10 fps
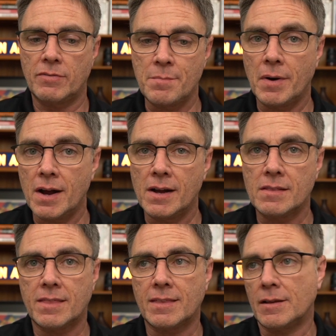
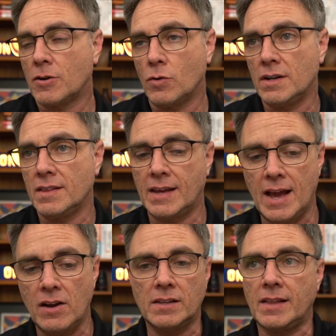month, according to the
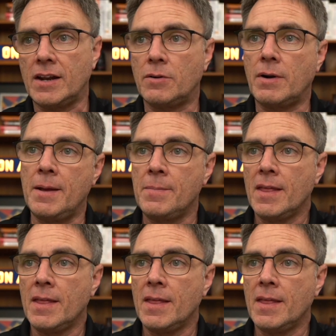calculator, right,